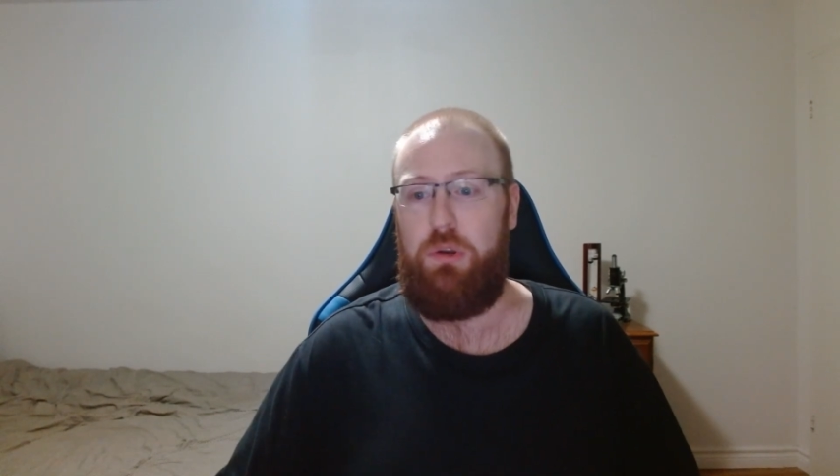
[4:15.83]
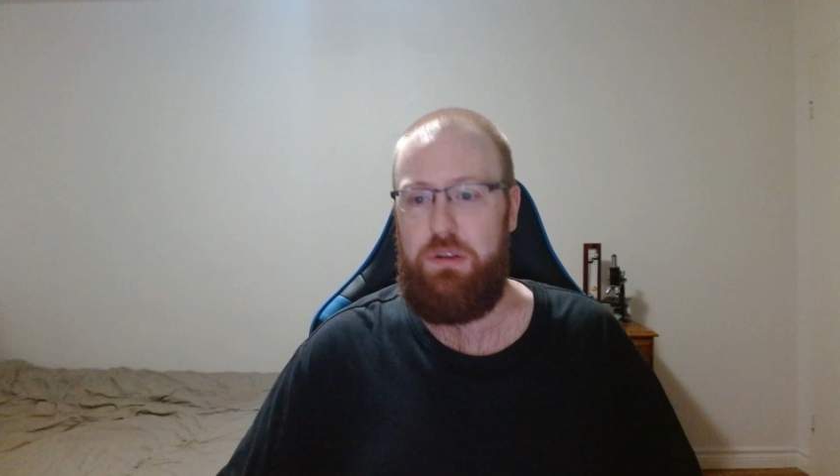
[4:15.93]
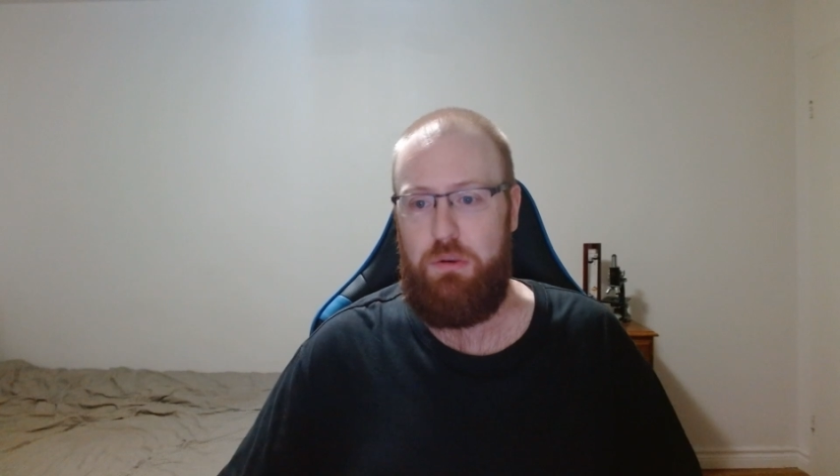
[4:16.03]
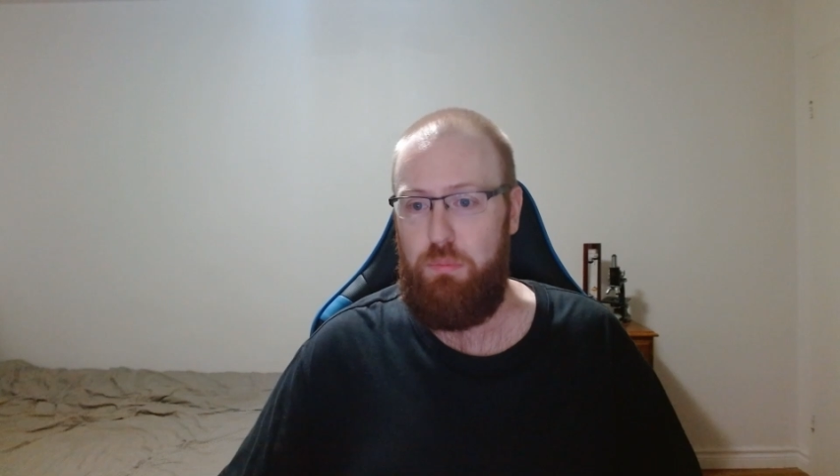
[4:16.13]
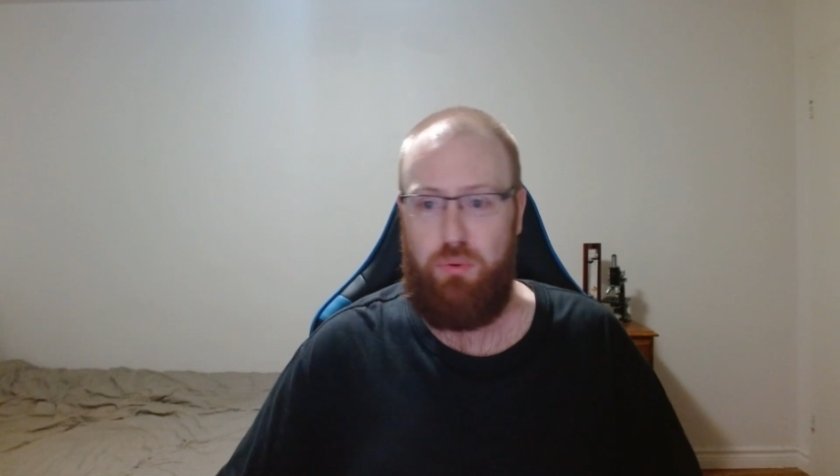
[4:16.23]
and
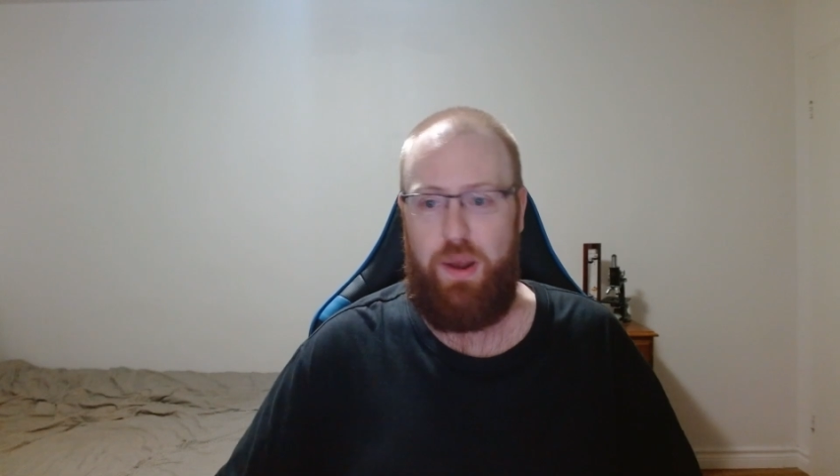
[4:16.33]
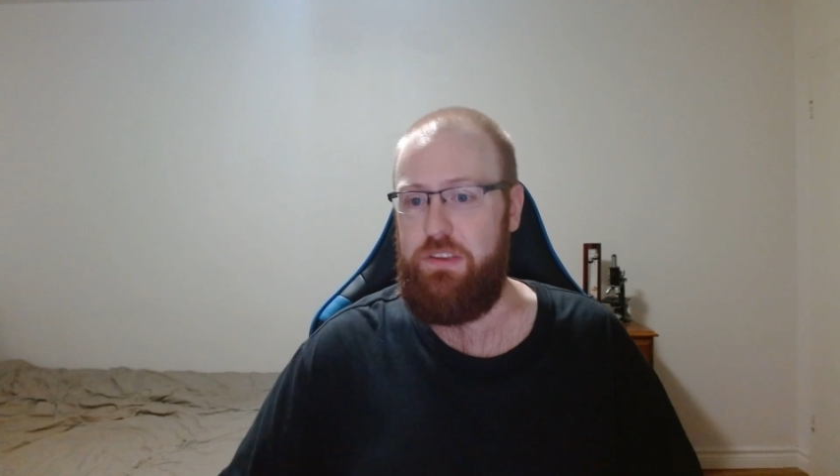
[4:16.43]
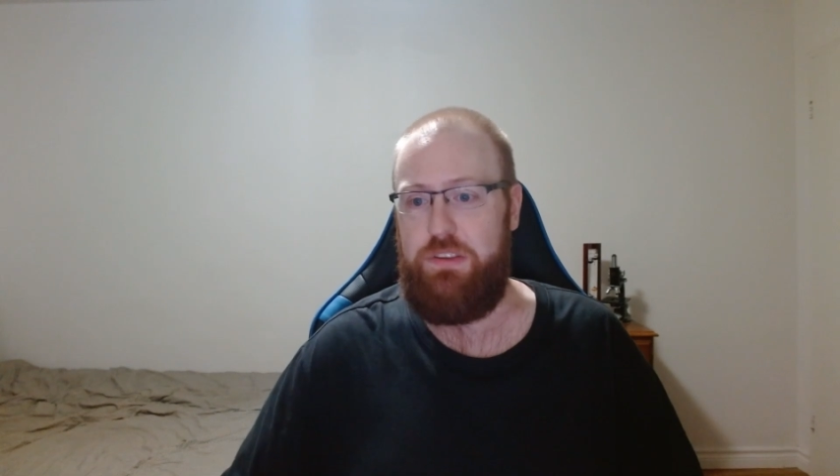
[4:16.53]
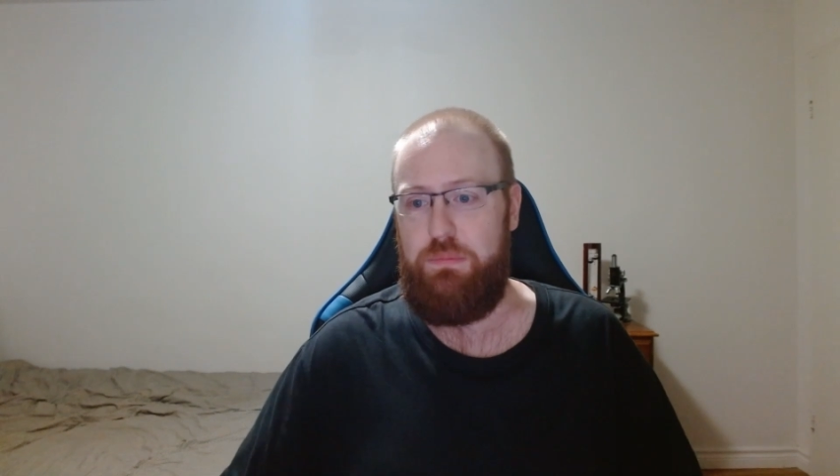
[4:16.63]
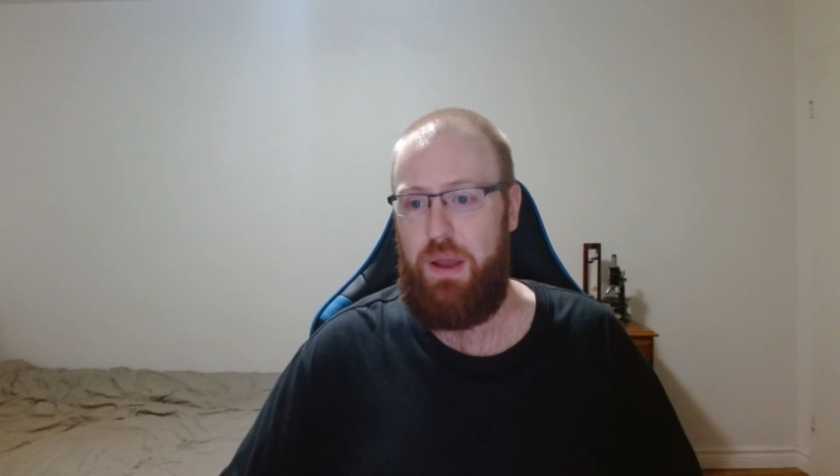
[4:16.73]

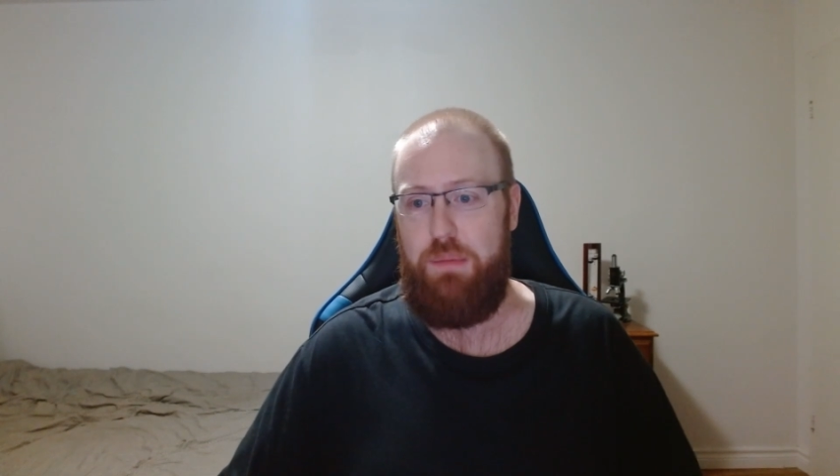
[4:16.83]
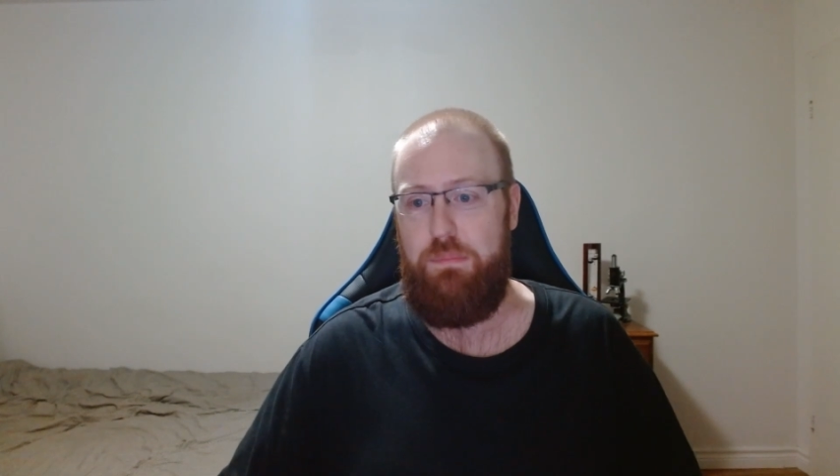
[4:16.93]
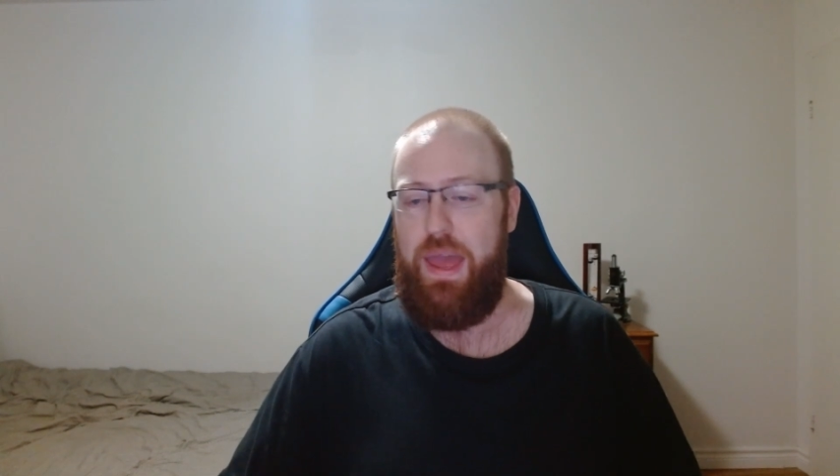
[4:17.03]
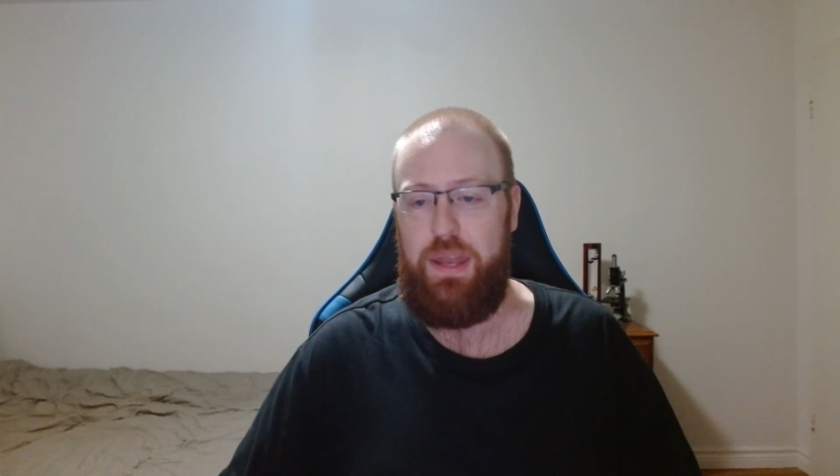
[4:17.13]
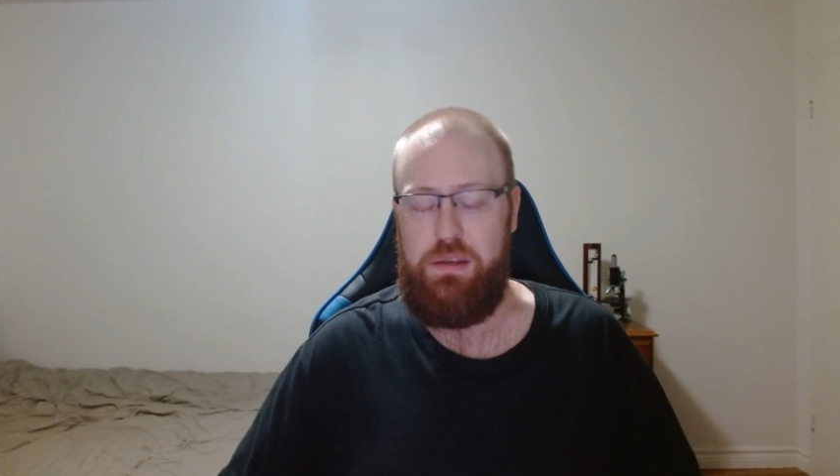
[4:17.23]
oppressed by
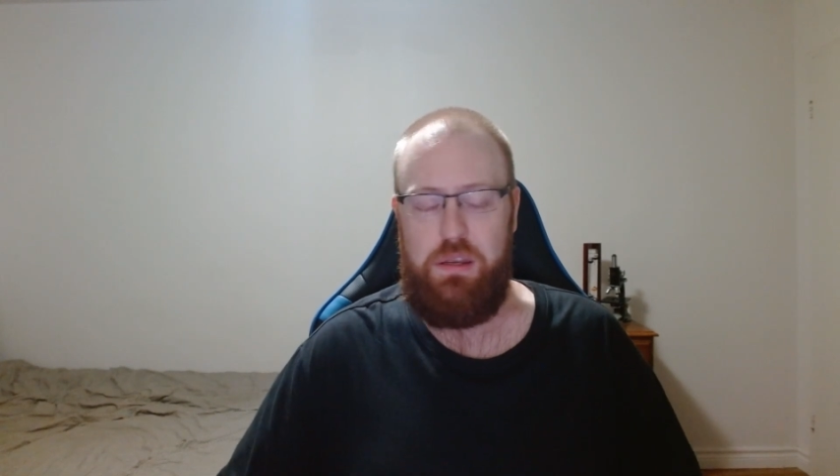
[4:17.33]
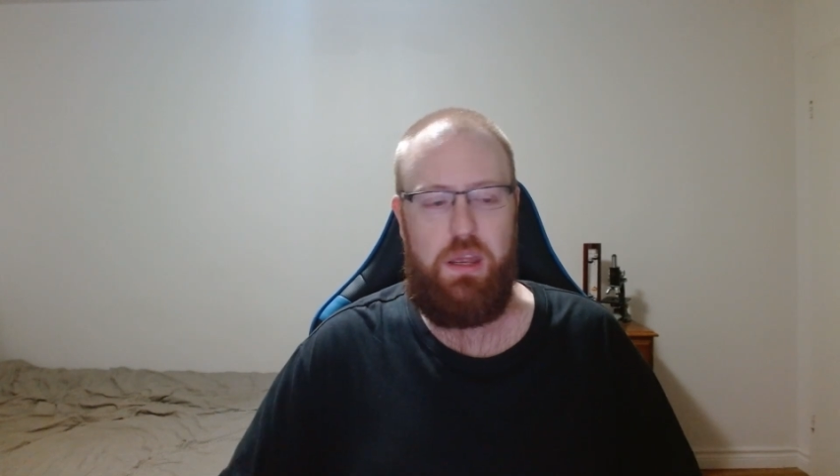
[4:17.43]
men